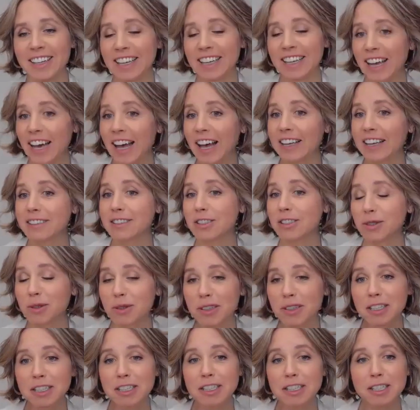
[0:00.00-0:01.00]
yeah, yes.
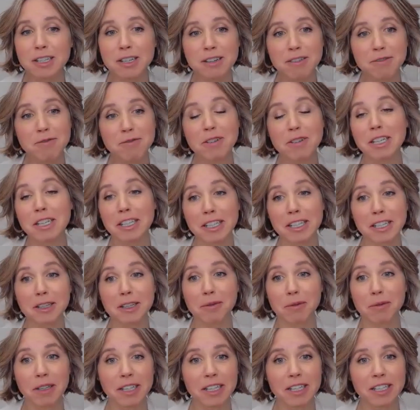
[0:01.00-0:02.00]
Sora didn't really
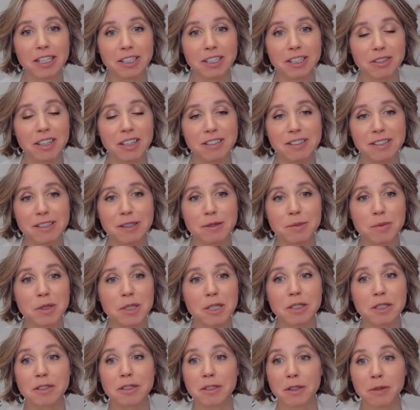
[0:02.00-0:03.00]
didn't want to get dressed this
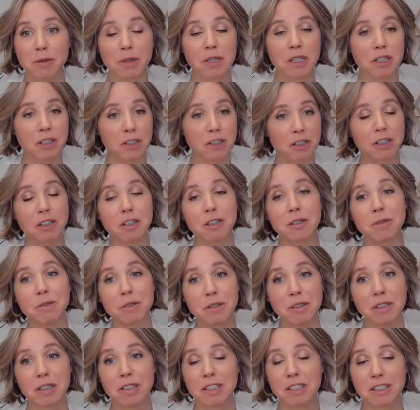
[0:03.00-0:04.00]
morning. So here you go.
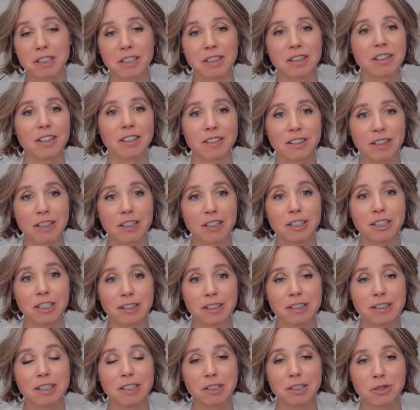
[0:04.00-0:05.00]
It looks like she
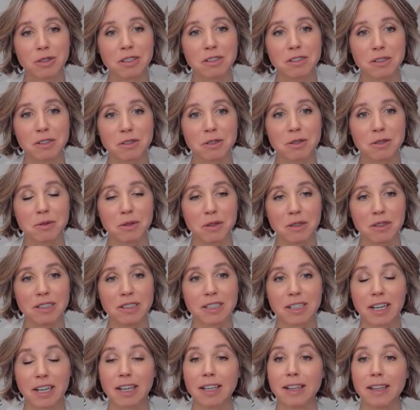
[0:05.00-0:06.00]
has to get dressed to school
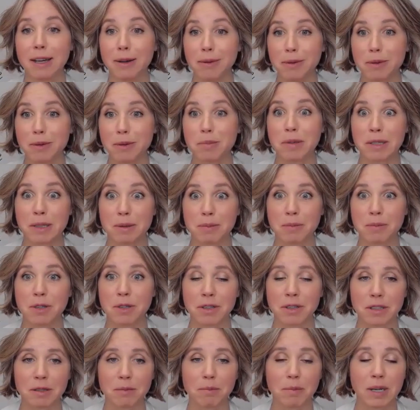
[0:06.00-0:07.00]
today. And that was pretty
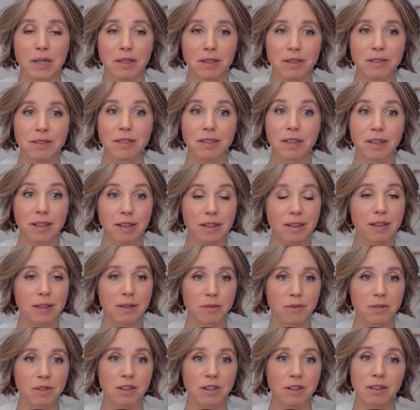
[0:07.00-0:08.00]
darn embarrassing, I
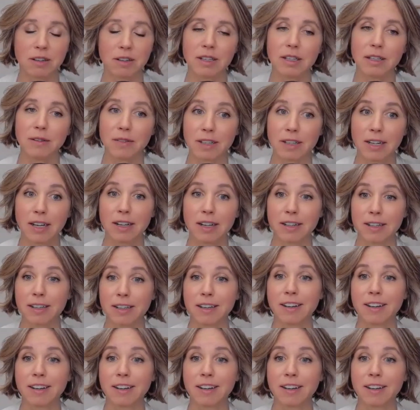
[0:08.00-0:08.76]
think, for her, even at a